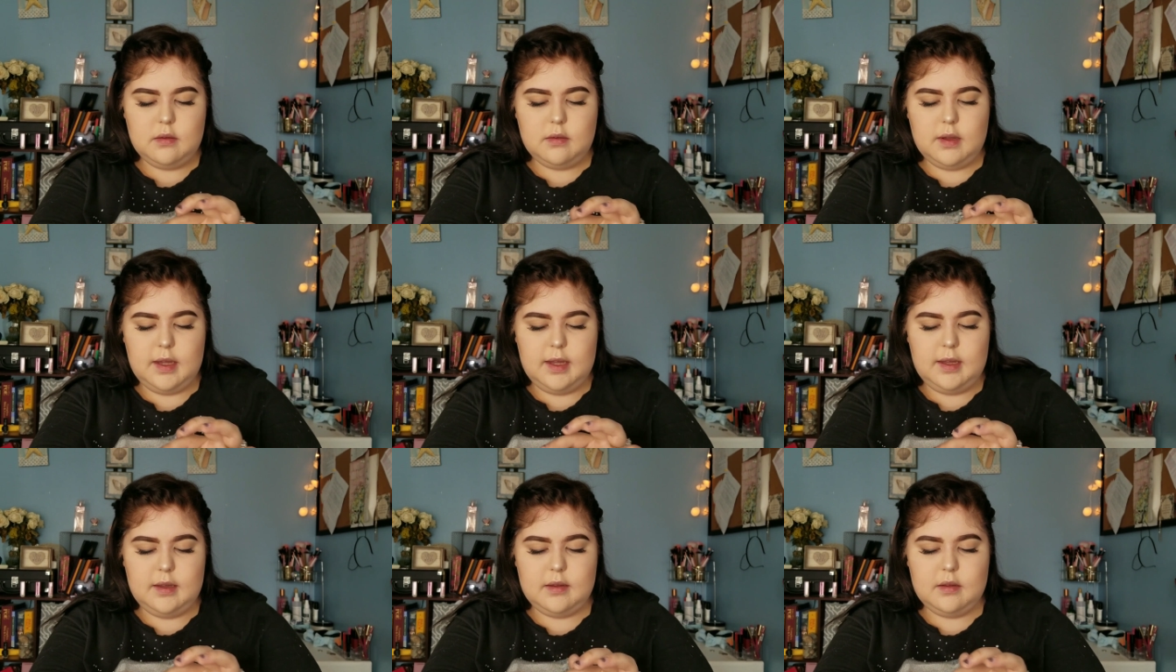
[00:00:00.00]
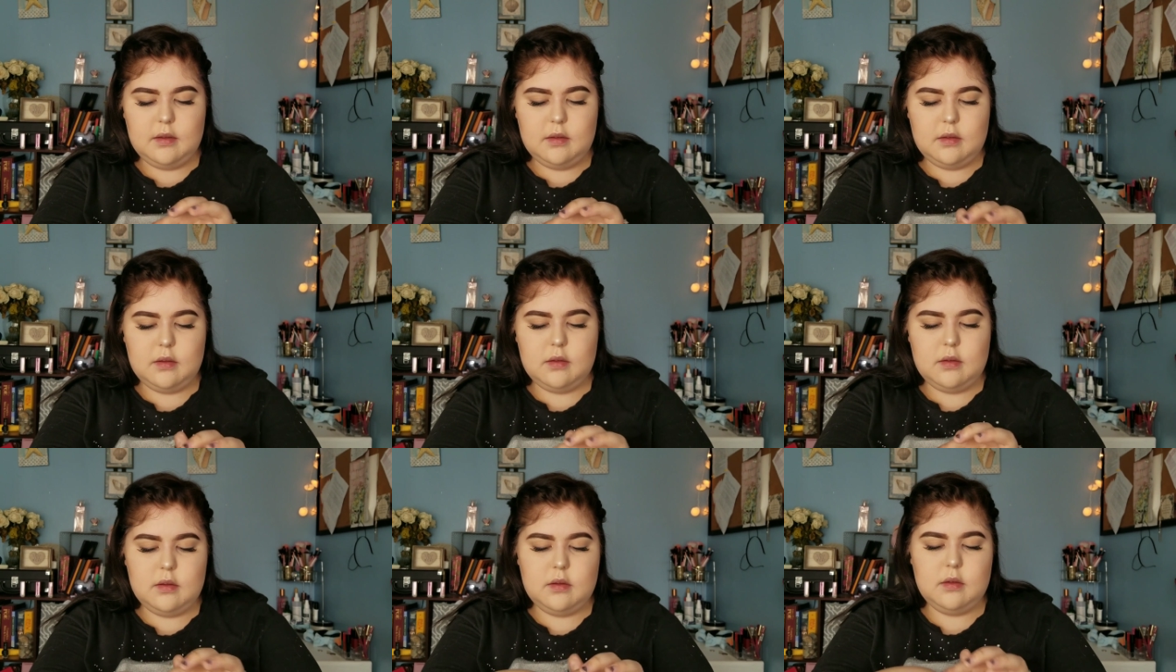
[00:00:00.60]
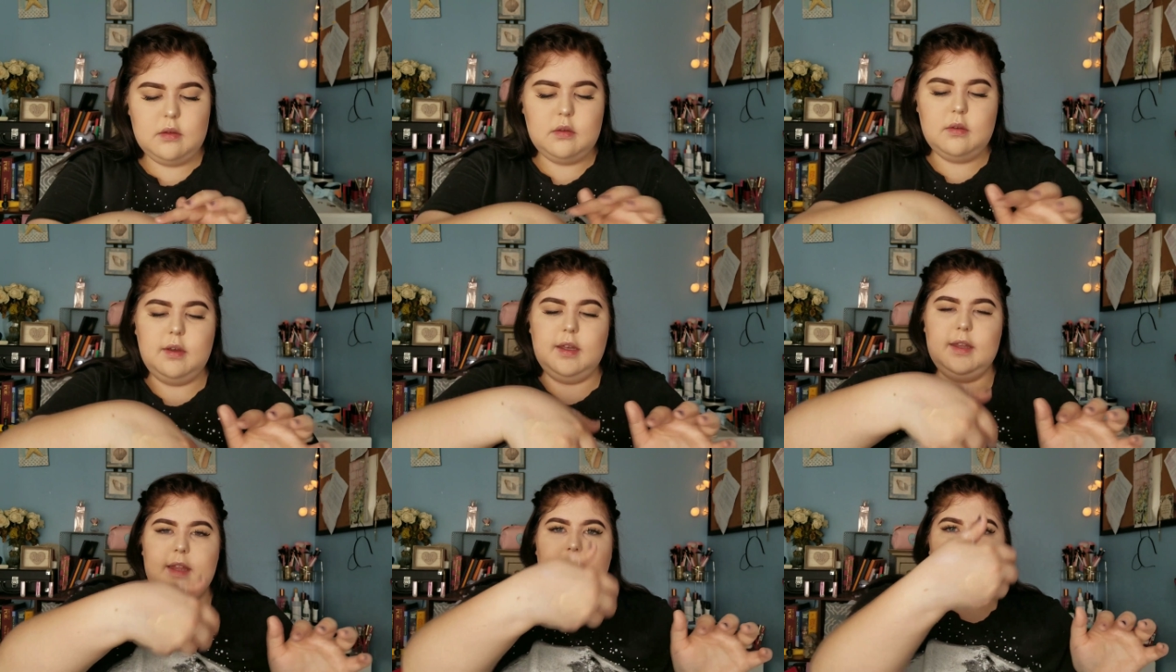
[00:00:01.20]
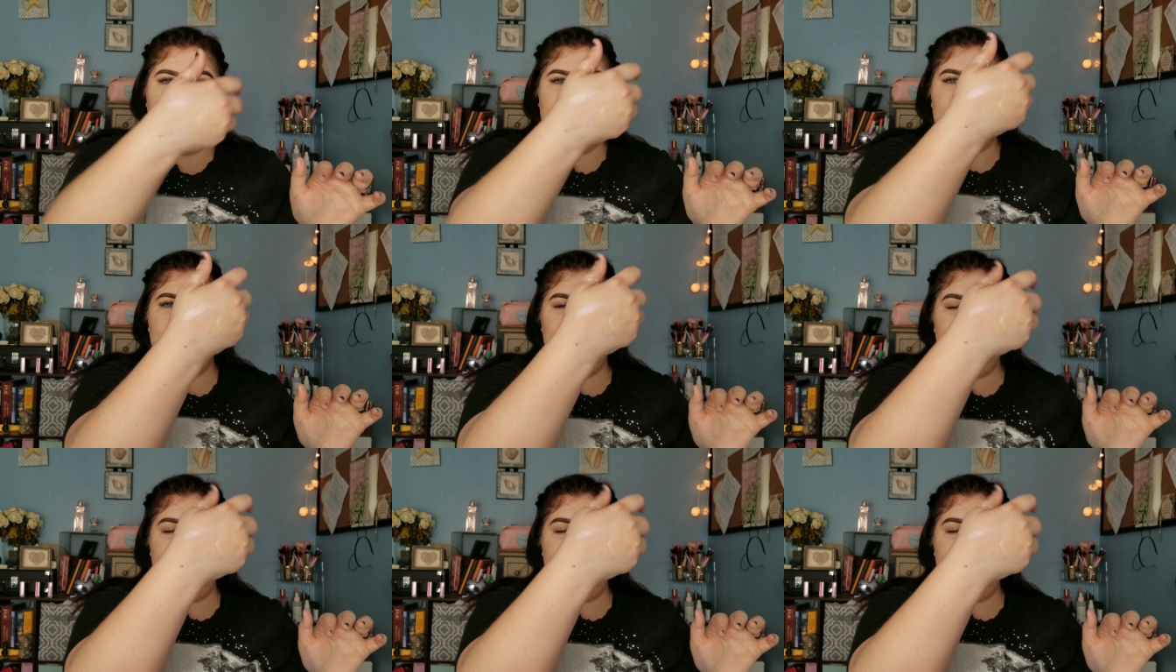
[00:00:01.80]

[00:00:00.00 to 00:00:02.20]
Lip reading: like, look at that.